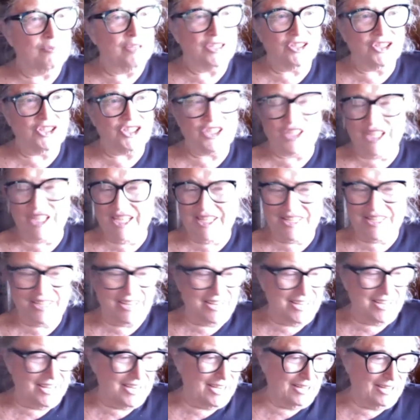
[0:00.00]
Sita
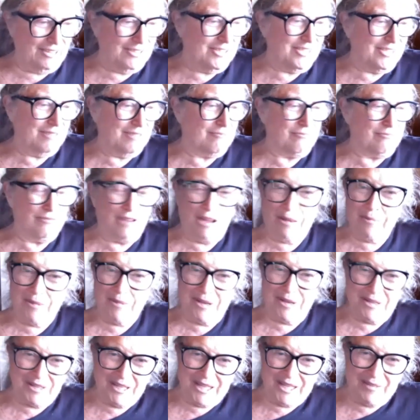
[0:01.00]
yells at Rama
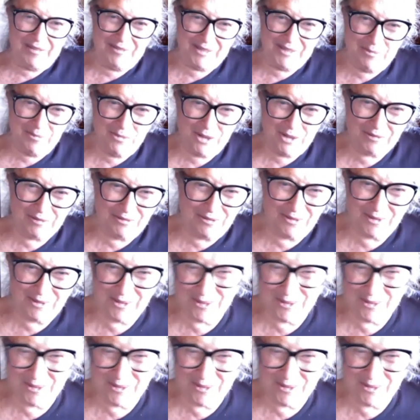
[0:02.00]
and gives him what for.